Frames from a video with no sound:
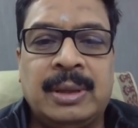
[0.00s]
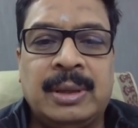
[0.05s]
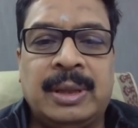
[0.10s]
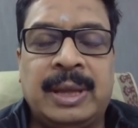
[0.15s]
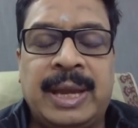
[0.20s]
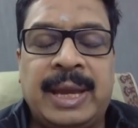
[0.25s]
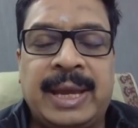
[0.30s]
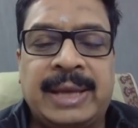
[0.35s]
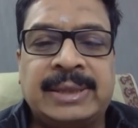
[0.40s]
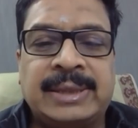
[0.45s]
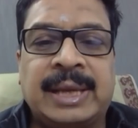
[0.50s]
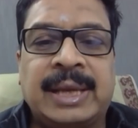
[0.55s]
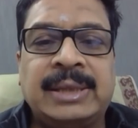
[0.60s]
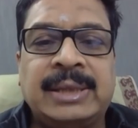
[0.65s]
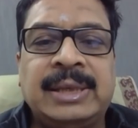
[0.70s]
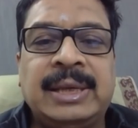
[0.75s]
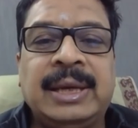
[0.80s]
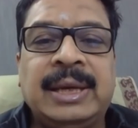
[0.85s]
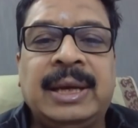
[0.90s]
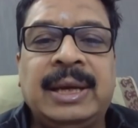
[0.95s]
The
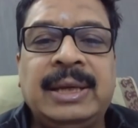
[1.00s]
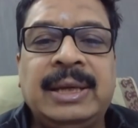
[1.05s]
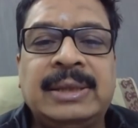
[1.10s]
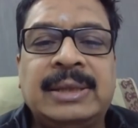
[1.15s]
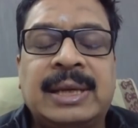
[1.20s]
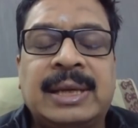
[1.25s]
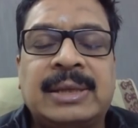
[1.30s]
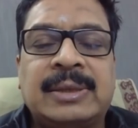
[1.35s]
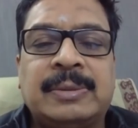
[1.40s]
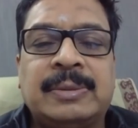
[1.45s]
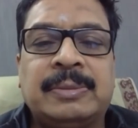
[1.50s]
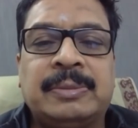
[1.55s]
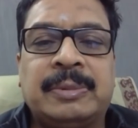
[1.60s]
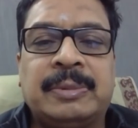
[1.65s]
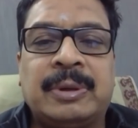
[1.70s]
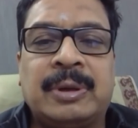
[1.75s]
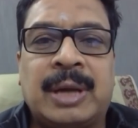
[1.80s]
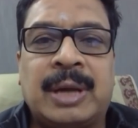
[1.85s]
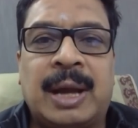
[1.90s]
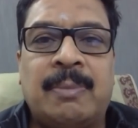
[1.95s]
excise increase has
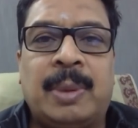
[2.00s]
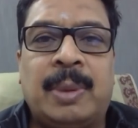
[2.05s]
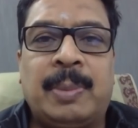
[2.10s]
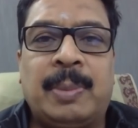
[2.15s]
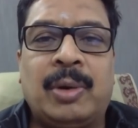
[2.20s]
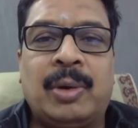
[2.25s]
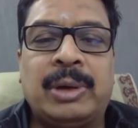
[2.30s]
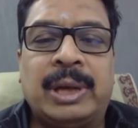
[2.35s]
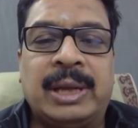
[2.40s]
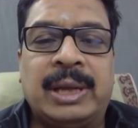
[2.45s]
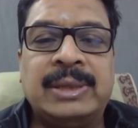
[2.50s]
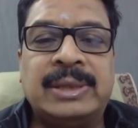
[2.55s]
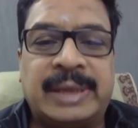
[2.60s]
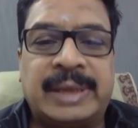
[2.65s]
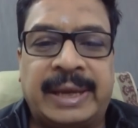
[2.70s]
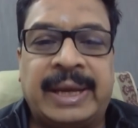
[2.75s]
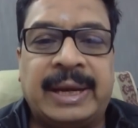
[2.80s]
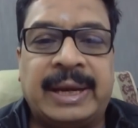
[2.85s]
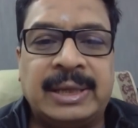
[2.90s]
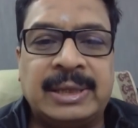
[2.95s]
come about in
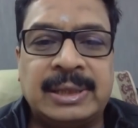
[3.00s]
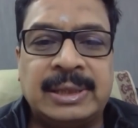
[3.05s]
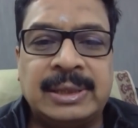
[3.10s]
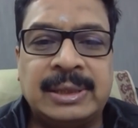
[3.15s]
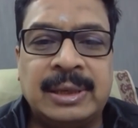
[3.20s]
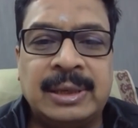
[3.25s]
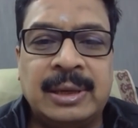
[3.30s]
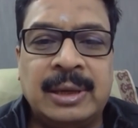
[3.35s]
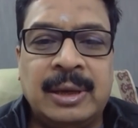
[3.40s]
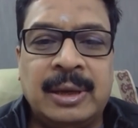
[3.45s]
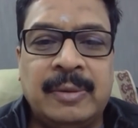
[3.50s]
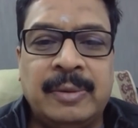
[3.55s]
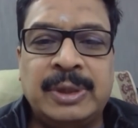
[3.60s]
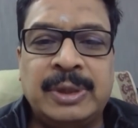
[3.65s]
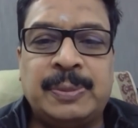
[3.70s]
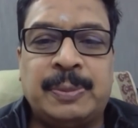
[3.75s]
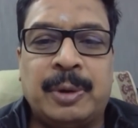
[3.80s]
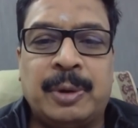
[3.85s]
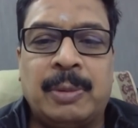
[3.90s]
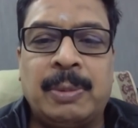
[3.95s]
cigarettes,
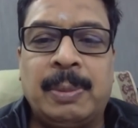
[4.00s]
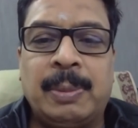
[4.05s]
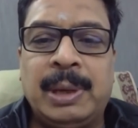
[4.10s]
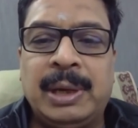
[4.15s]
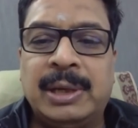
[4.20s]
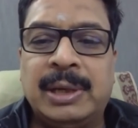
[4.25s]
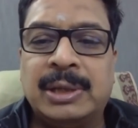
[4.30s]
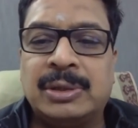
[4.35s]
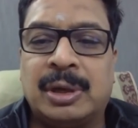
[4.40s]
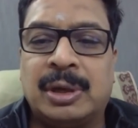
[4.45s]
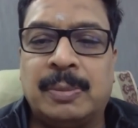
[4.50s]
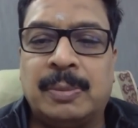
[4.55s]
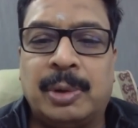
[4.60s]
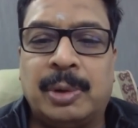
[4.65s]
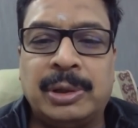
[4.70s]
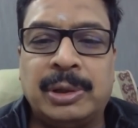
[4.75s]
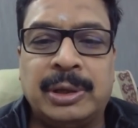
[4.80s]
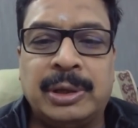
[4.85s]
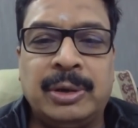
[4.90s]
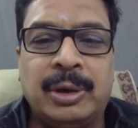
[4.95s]
which probably does not
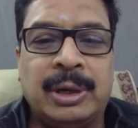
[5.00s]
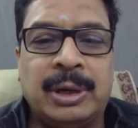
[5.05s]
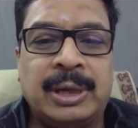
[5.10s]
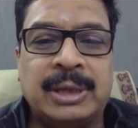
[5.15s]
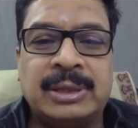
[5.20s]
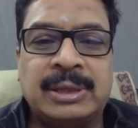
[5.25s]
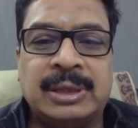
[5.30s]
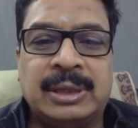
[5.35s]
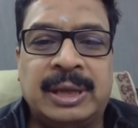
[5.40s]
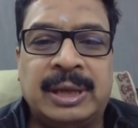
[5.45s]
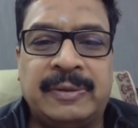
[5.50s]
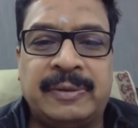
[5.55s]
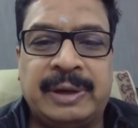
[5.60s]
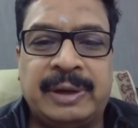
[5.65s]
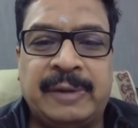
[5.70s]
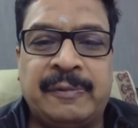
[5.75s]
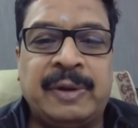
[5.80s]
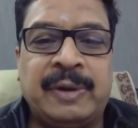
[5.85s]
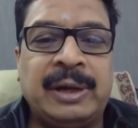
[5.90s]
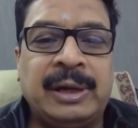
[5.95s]
bother you and
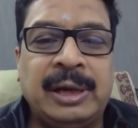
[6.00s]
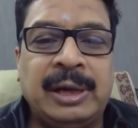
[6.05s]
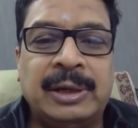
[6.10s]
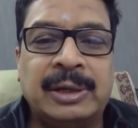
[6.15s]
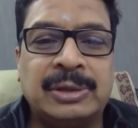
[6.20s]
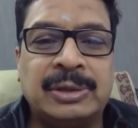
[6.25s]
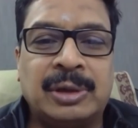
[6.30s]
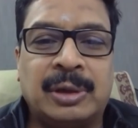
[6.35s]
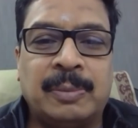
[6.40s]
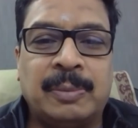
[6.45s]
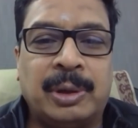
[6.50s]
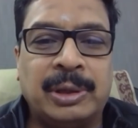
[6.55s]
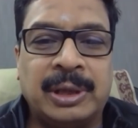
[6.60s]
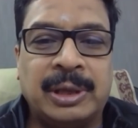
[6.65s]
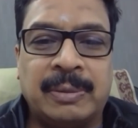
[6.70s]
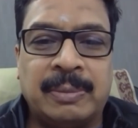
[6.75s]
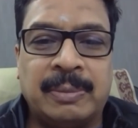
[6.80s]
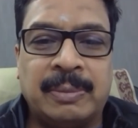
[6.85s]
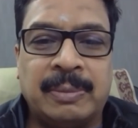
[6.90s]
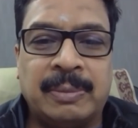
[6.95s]
definitely does not
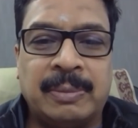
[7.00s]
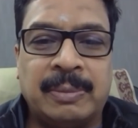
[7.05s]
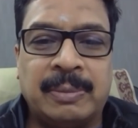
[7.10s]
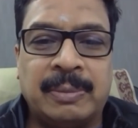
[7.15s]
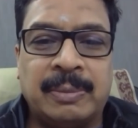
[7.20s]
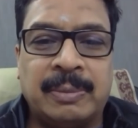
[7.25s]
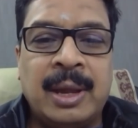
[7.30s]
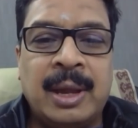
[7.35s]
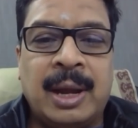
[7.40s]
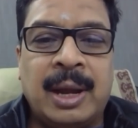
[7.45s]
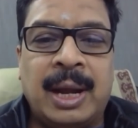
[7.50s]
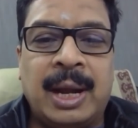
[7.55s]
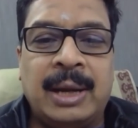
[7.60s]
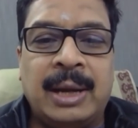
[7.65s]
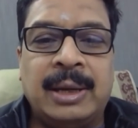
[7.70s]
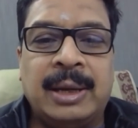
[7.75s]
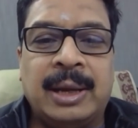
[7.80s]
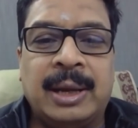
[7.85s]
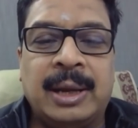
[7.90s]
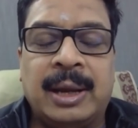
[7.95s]
bother me.
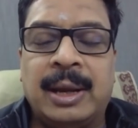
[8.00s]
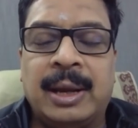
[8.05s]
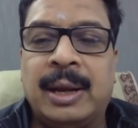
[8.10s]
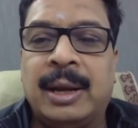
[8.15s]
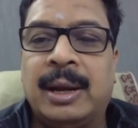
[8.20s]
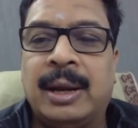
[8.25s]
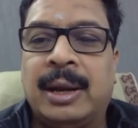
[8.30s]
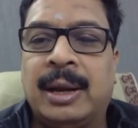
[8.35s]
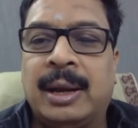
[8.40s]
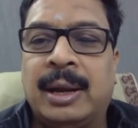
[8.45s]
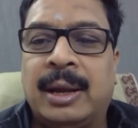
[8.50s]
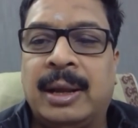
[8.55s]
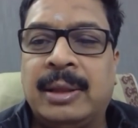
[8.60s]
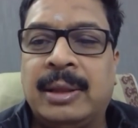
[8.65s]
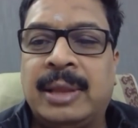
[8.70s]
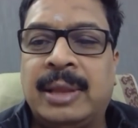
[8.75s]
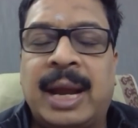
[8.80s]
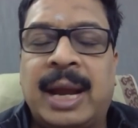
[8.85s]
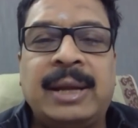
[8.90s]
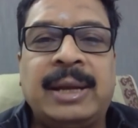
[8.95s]
And
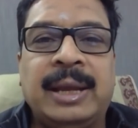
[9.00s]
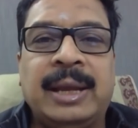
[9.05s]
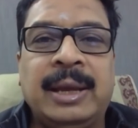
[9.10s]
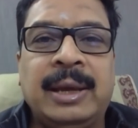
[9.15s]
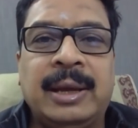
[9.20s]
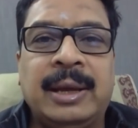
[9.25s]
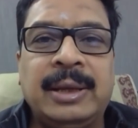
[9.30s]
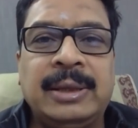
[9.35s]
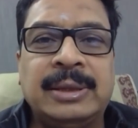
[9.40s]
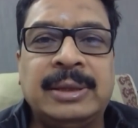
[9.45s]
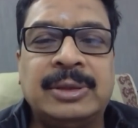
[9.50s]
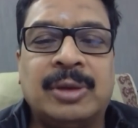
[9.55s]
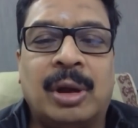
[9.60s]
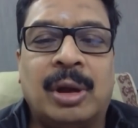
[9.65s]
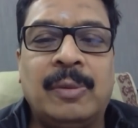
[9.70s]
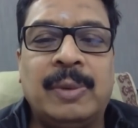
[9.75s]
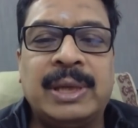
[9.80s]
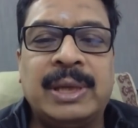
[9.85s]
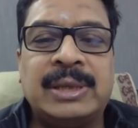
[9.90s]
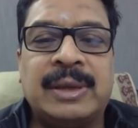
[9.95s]
that increase is
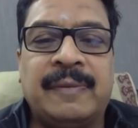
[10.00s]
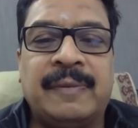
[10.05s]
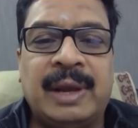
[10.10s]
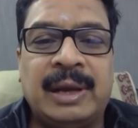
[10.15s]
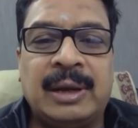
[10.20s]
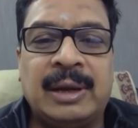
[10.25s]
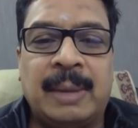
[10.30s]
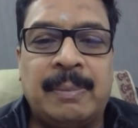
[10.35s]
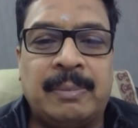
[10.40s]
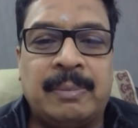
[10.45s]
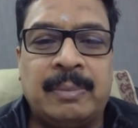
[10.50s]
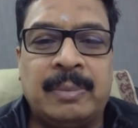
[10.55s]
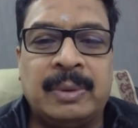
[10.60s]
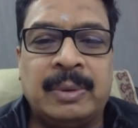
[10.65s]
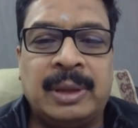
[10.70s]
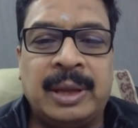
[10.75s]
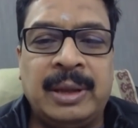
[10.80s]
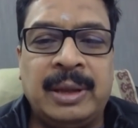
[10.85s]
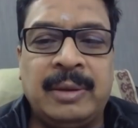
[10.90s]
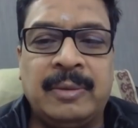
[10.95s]
always a welcome
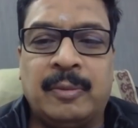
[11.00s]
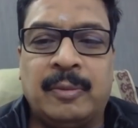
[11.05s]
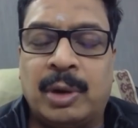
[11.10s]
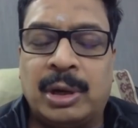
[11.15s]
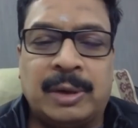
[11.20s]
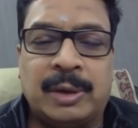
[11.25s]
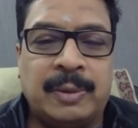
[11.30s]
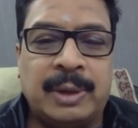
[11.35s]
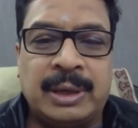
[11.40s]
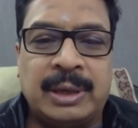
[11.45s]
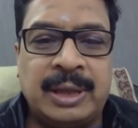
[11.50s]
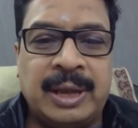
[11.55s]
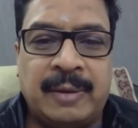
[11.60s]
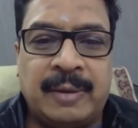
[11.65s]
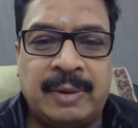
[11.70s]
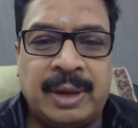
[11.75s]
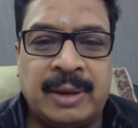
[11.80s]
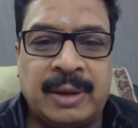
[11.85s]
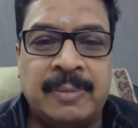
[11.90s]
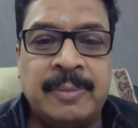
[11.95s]
thing, whatever they
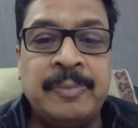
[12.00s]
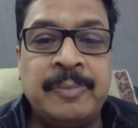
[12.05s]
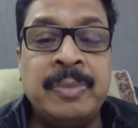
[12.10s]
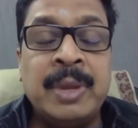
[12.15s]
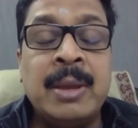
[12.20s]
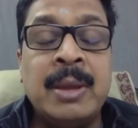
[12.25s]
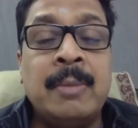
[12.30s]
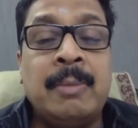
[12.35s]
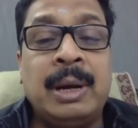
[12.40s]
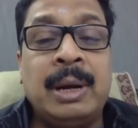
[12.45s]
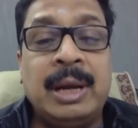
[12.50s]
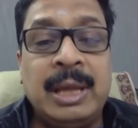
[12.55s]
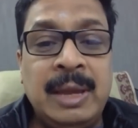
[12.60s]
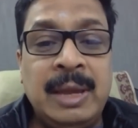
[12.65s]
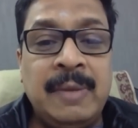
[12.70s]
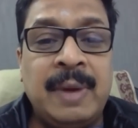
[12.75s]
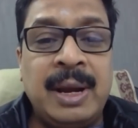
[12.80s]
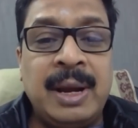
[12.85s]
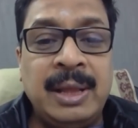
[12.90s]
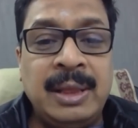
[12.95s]
have done. But
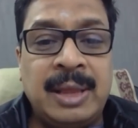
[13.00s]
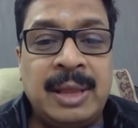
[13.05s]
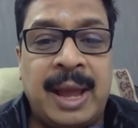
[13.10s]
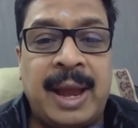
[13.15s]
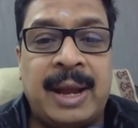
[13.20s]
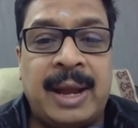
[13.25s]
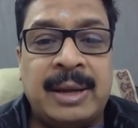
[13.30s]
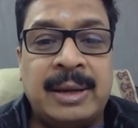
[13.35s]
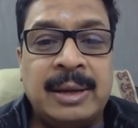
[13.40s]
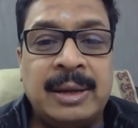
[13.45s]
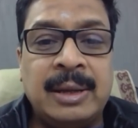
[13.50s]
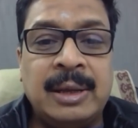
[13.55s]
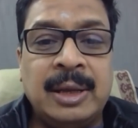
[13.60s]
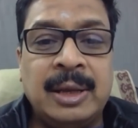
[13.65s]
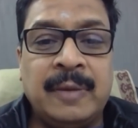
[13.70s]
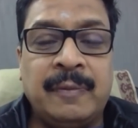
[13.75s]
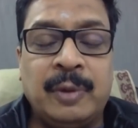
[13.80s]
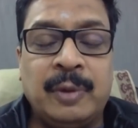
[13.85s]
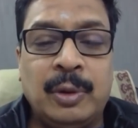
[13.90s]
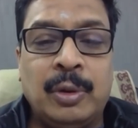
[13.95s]
even in that,
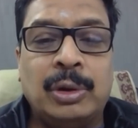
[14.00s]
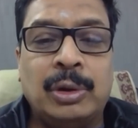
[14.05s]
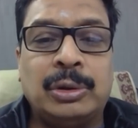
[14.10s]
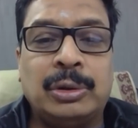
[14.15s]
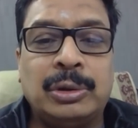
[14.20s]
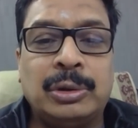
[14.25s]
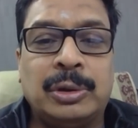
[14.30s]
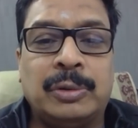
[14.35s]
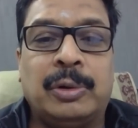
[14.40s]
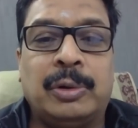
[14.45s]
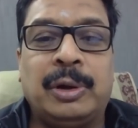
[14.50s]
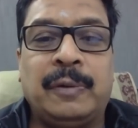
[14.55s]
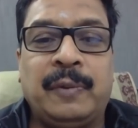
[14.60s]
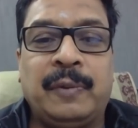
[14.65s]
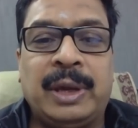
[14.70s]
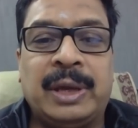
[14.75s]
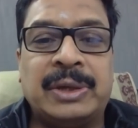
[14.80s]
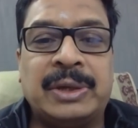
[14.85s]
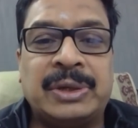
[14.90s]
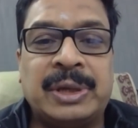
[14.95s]
if you go through the
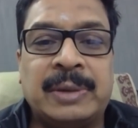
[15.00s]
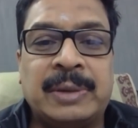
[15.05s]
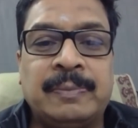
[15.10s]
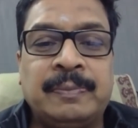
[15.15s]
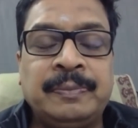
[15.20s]
notification,